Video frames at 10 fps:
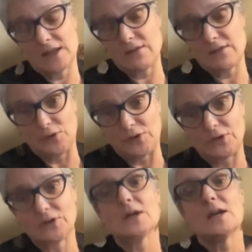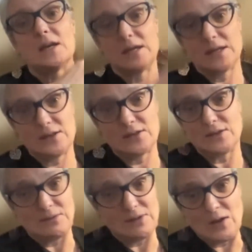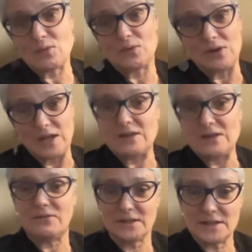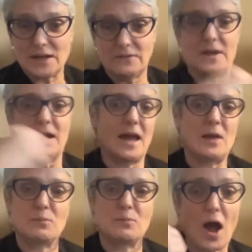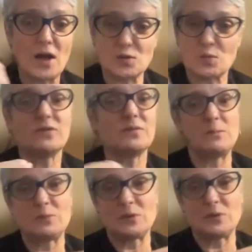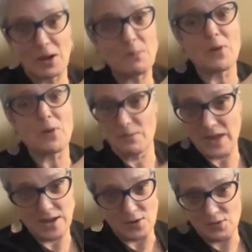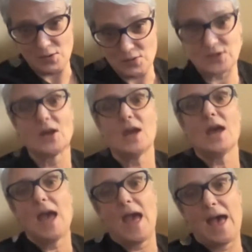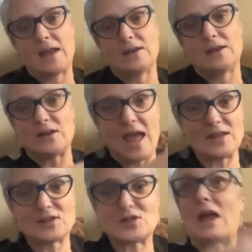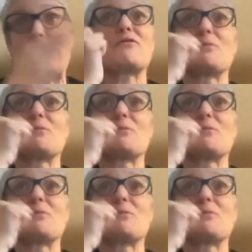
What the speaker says: slaveholder in Philadelphia, and brought 12 people from Barbados And so like